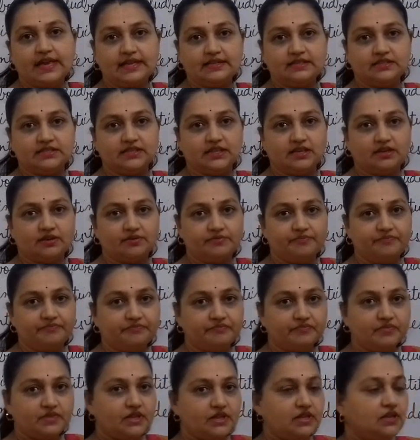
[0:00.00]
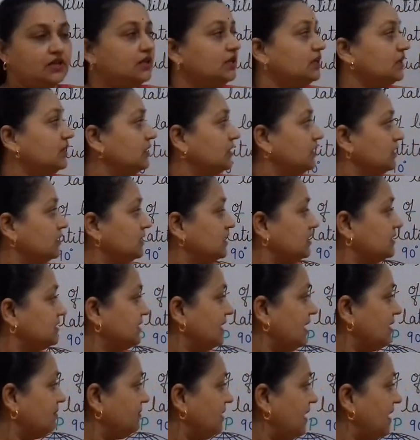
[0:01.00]
Cancer. The
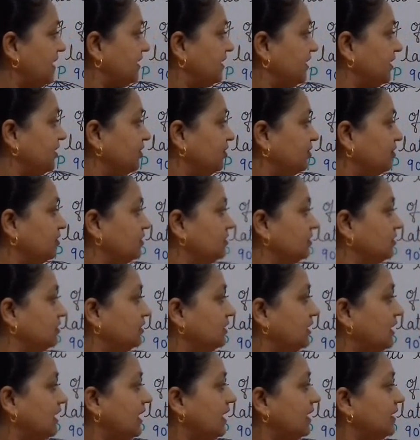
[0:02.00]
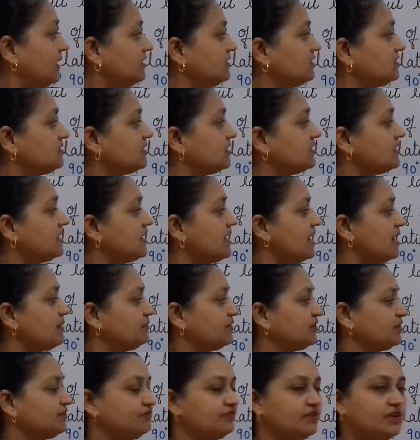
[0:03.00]
same latitude here in southern
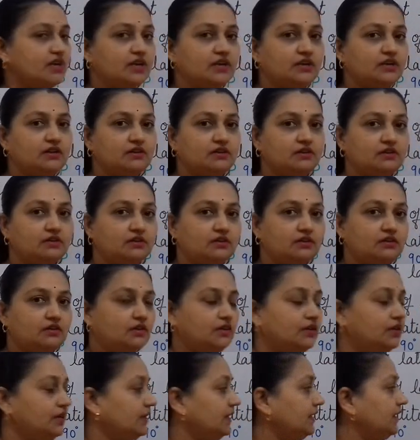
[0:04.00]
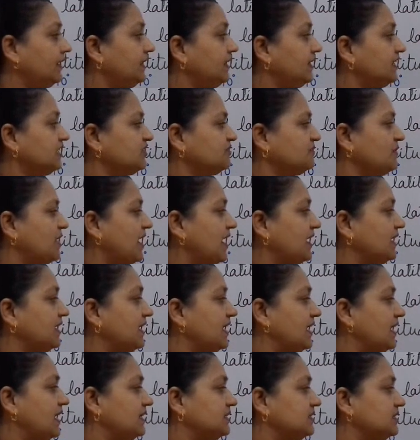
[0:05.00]
hemisphere, it is
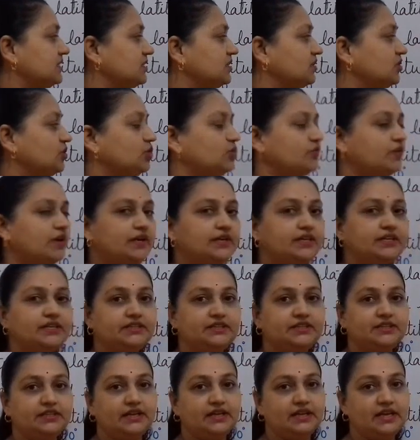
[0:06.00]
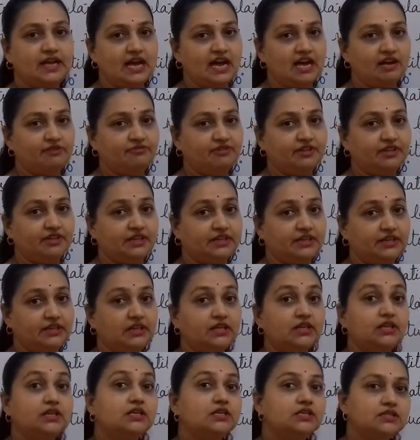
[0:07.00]
marked as 23.5
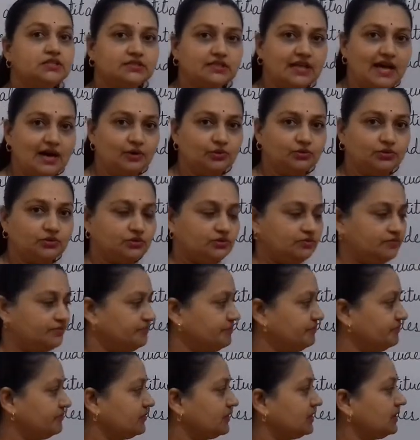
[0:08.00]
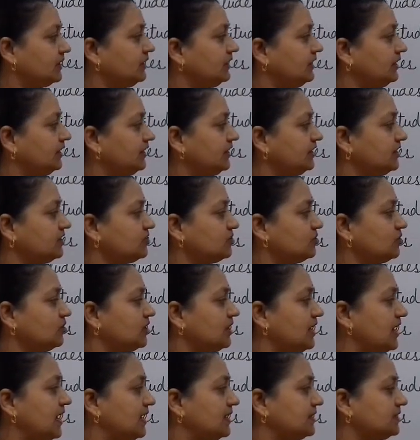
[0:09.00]
degree south. It is
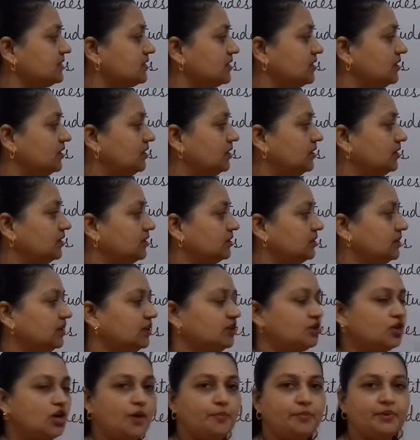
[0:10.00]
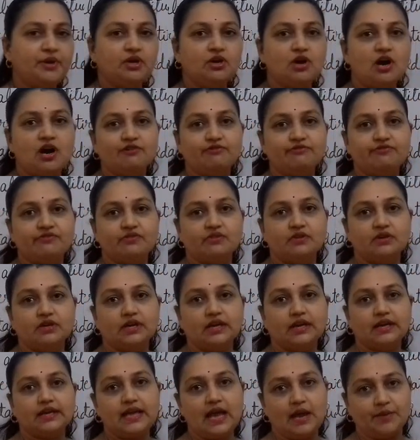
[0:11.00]
known as the Tropic of
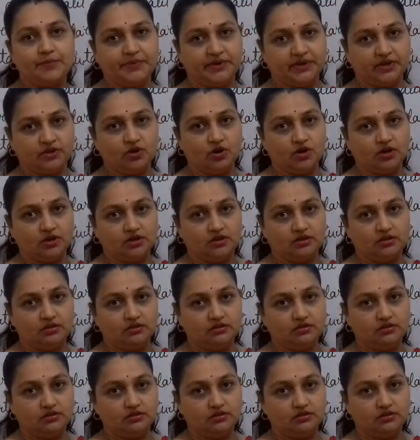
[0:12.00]
Capricorn.